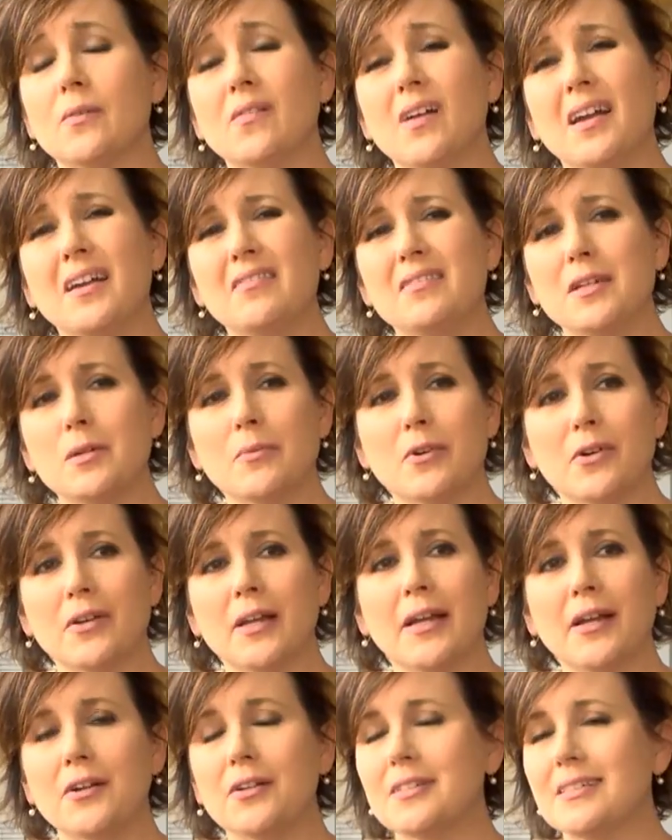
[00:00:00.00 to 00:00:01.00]
A lot of them are
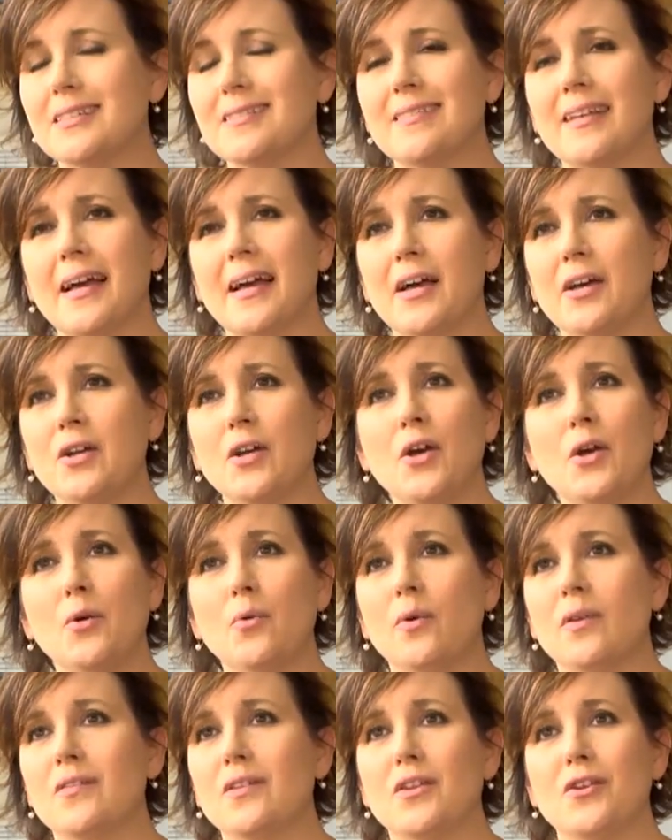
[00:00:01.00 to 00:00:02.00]
inheriting that
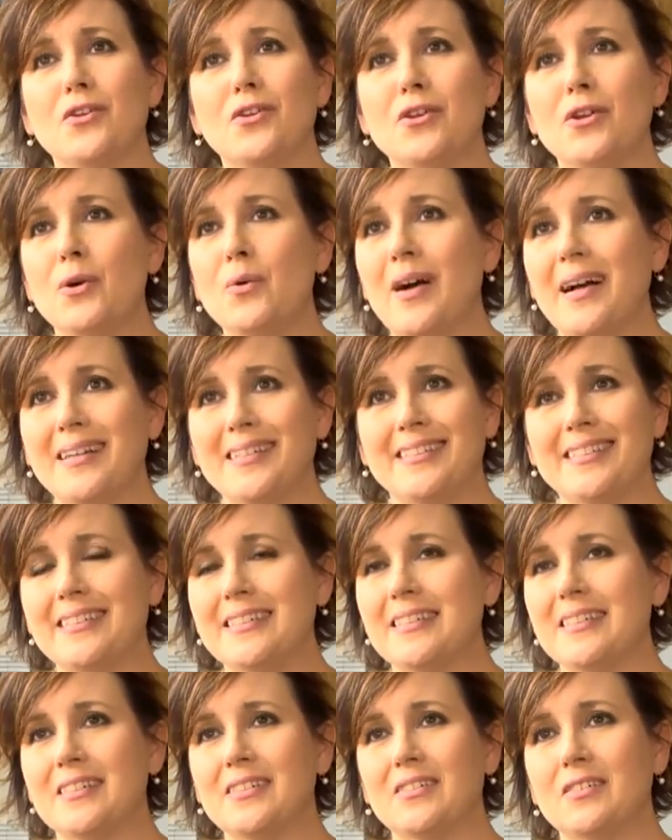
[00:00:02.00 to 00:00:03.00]
with no
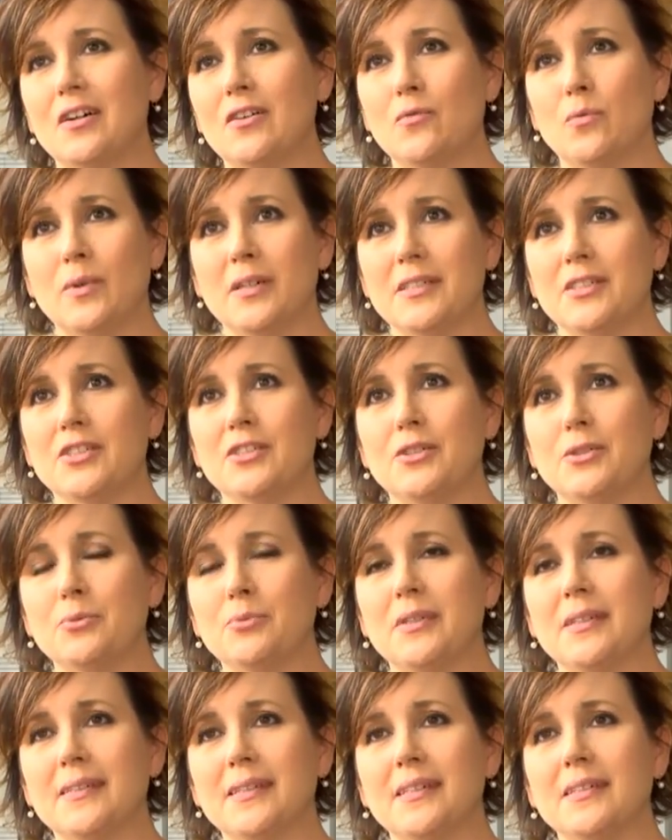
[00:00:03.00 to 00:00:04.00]
idea of what to do
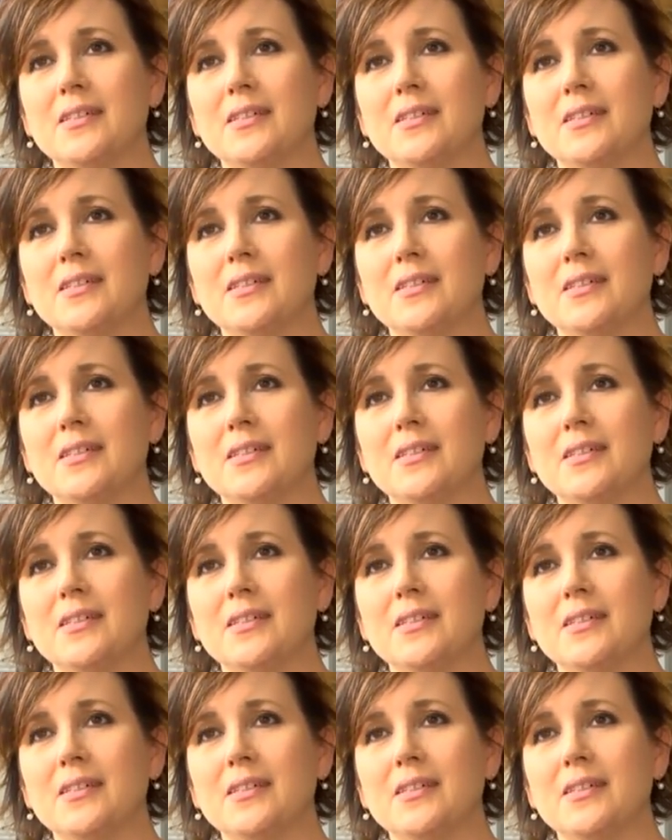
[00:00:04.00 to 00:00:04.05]
with